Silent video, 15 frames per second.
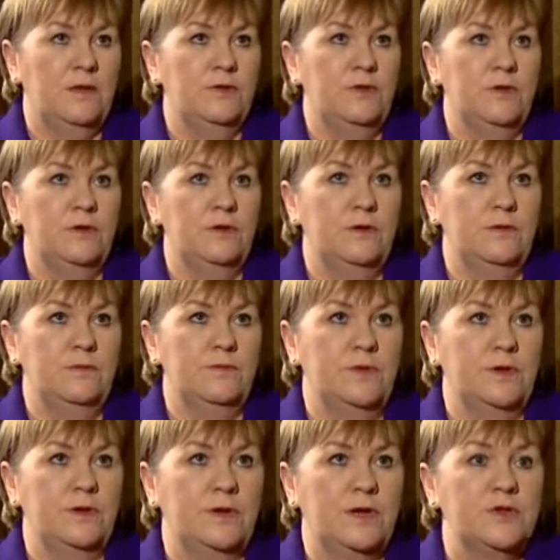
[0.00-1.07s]

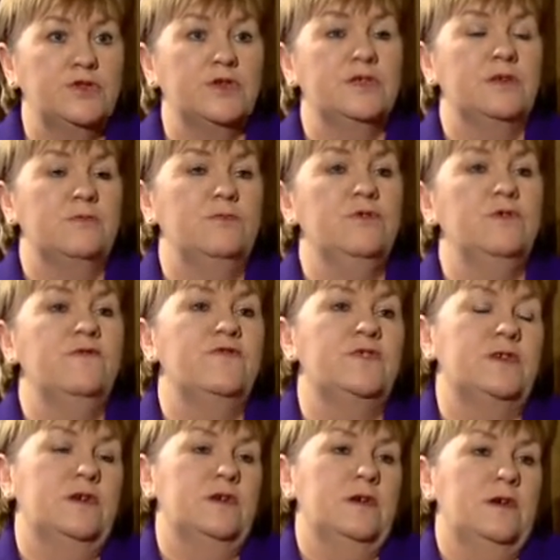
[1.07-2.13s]
The countries that
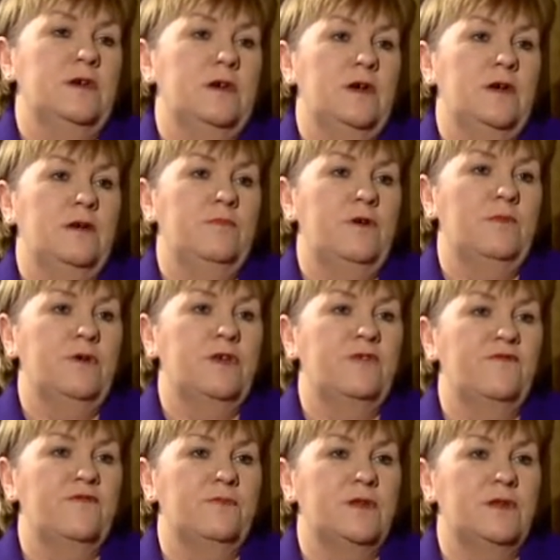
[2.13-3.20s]
moved
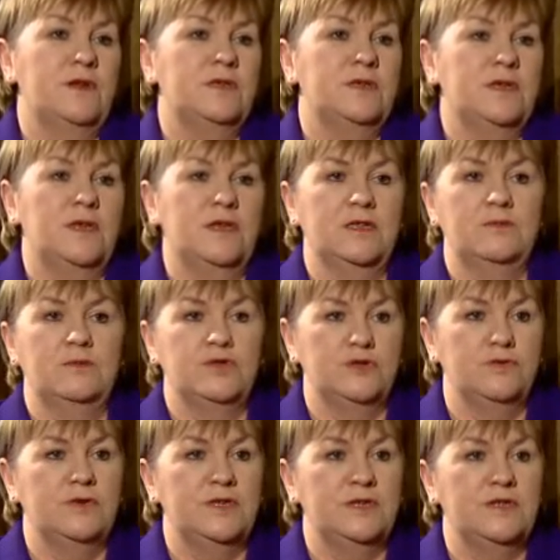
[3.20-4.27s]
away from the United Kingdom and
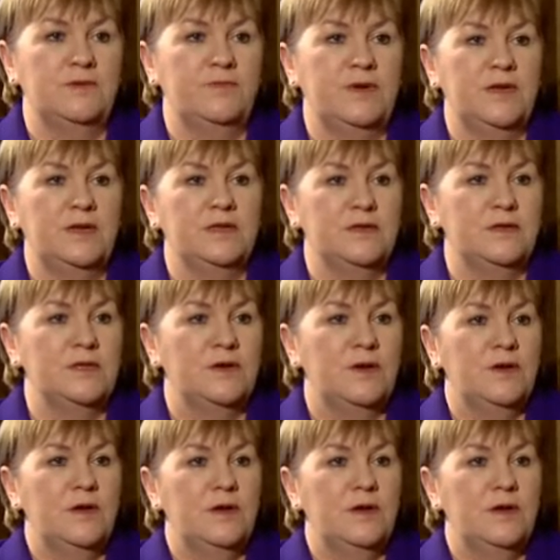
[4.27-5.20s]
chose independence